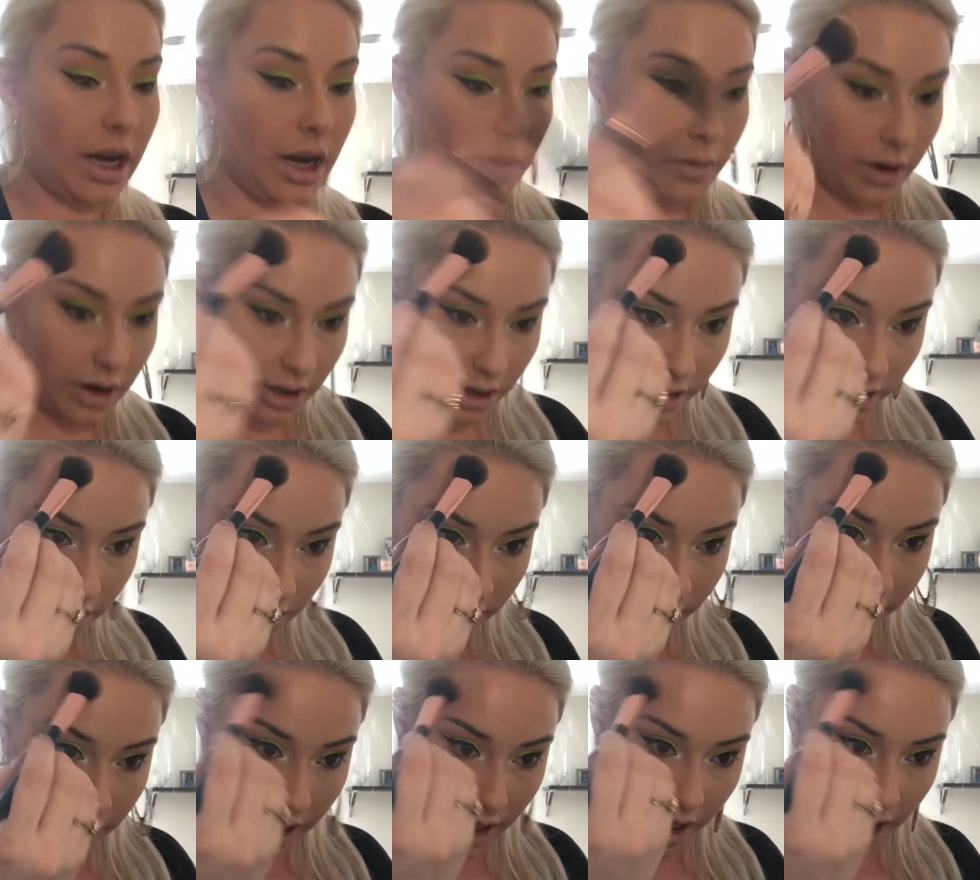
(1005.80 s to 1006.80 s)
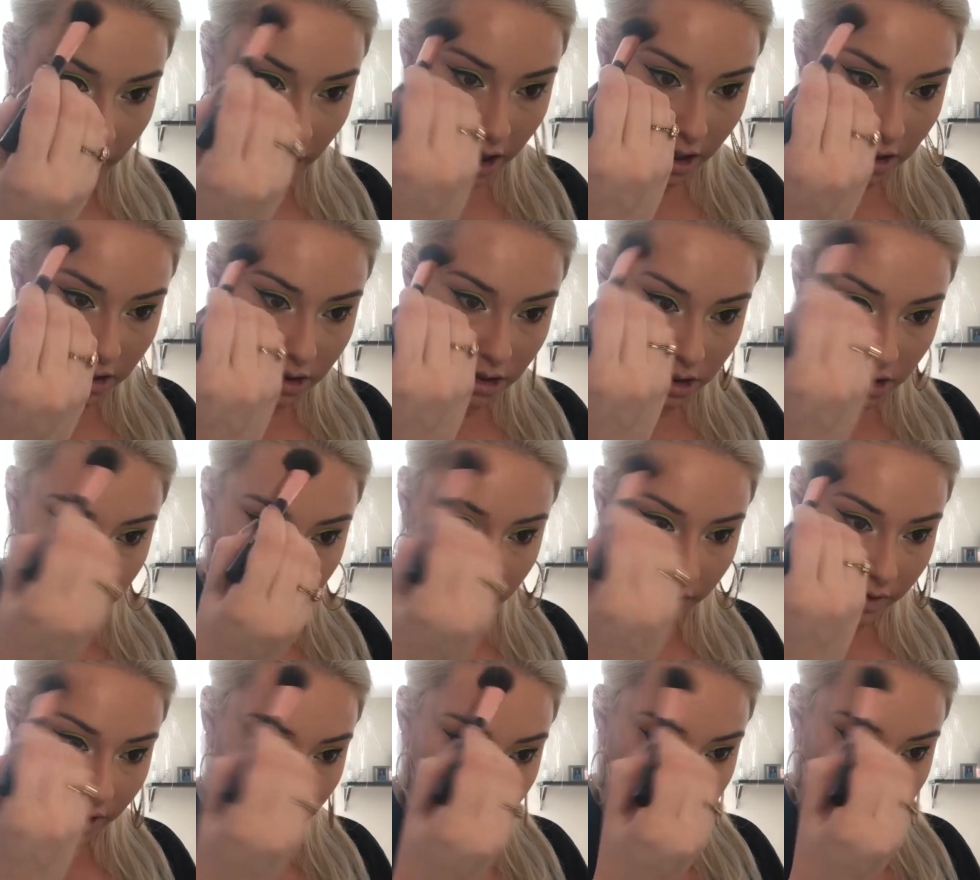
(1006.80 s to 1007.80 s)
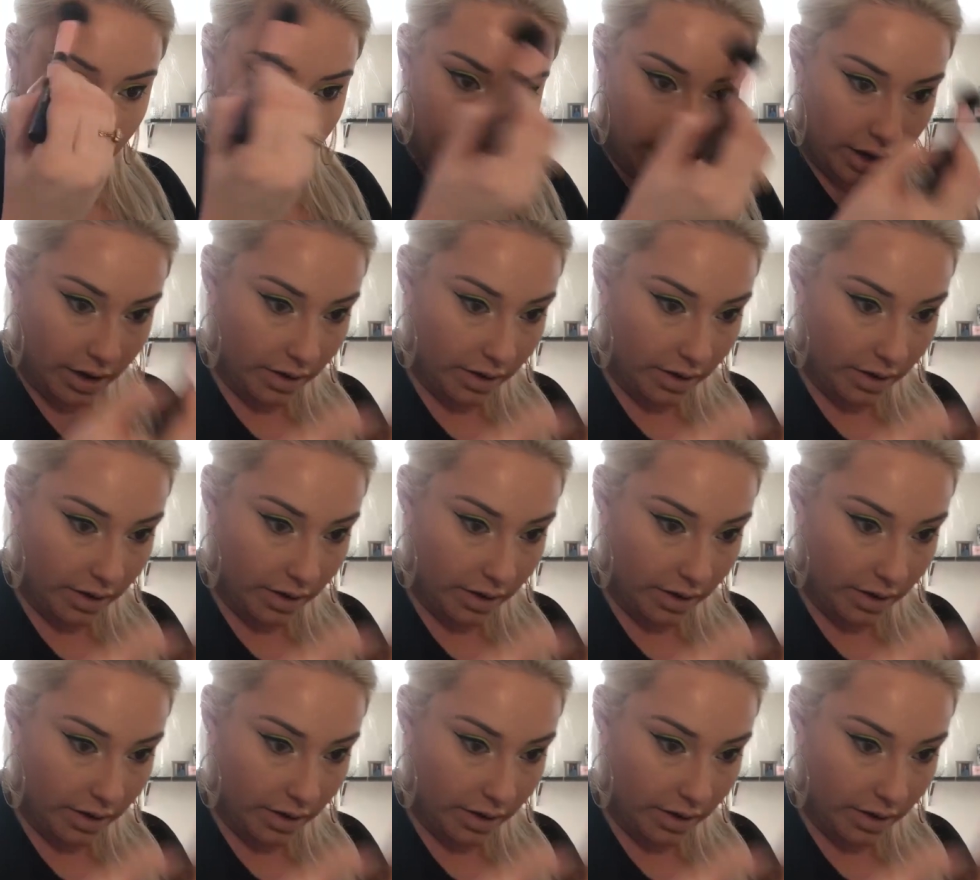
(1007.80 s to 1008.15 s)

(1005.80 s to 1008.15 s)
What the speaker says: And I want a little of that very,